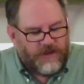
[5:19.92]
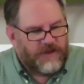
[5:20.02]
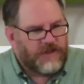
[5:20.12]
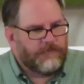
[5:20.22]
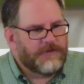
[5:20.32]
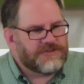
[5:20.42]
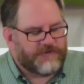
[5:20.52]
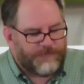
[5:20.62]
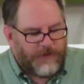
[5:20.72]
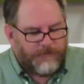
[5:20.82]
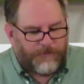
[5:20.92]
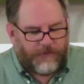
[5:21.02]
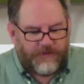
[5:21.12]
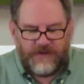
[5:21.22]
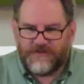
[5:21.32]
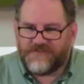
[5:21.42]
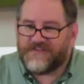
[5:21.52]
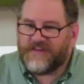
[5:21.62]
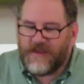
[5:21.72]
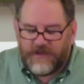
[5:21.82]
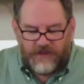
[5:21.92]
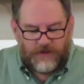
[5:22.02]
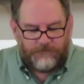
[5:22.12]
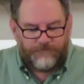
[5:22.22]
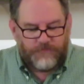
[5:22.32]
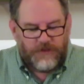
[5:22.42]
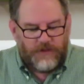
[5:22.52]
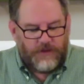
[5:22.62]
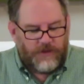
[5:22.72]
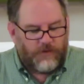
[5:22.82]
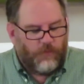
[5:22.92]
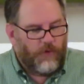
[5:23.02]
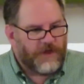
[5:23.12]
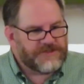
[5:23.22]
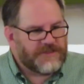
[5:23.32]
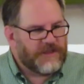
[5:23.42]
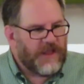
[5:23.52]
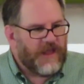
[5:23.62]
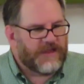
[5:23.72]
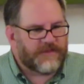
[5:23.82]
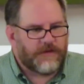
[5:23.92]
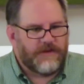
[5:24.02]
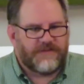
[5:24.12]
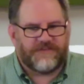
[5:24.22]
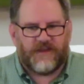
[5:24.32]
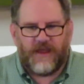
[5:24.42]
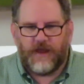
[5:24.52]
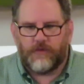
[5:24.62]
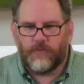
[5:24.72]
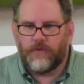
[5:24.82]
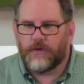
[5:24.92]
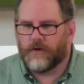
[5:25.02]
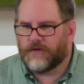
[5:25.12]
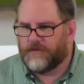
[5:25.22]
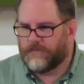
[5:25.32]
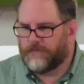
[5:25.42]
an image of people in a stadium watching athletes at work.